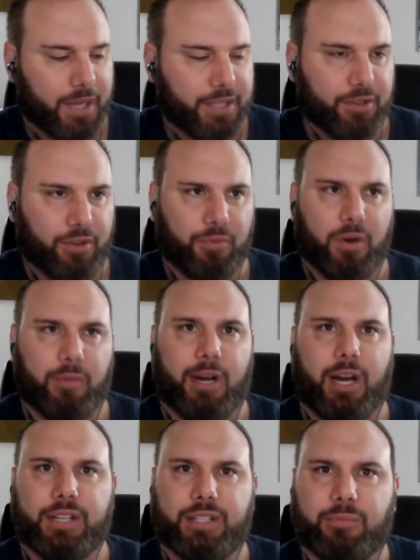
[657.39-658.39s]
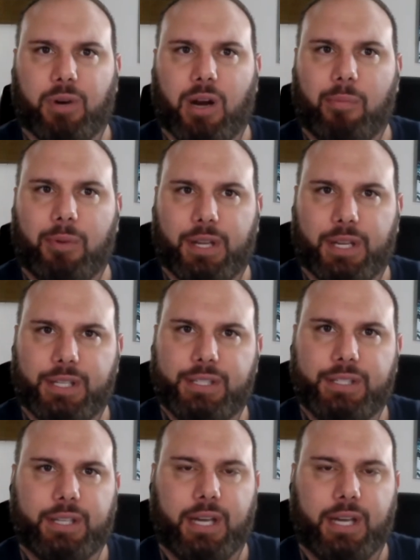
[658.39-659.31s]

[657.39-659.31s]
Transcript: i sold one of my austin properties